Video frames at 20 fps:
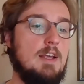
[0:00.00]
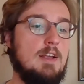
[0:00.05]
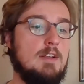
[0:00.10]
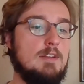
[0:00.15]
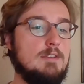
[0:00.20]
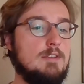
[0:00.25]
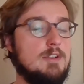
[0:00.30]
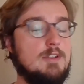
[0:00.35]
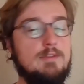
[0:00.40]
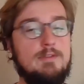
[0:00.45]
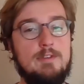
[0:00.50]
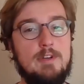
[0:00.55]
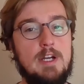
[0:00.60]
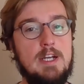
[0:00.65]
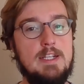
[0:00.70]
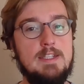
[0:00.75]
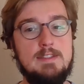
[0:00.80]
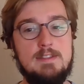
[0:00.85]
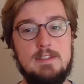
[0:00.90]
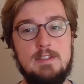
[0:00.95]
Look for
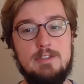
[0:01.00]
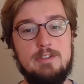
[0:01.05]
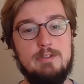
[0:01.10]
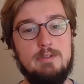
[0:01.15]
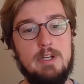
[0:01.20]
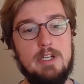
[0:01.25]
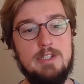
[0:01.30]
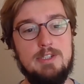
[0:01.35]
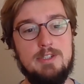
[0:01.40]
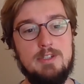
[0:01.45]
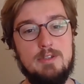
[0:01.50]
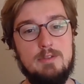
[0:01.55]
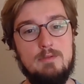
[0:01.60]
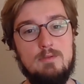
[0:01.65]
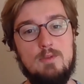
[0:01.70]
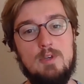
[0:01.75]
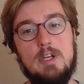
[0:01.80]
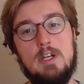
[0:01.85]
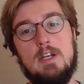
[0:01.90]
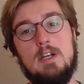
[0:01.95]
any situation
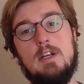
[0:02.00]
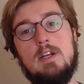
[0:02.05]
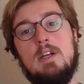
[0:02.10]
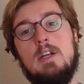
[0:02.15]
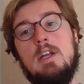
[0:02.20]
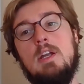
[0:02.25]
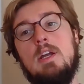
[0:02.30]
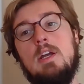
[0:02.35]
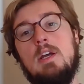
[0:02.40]
where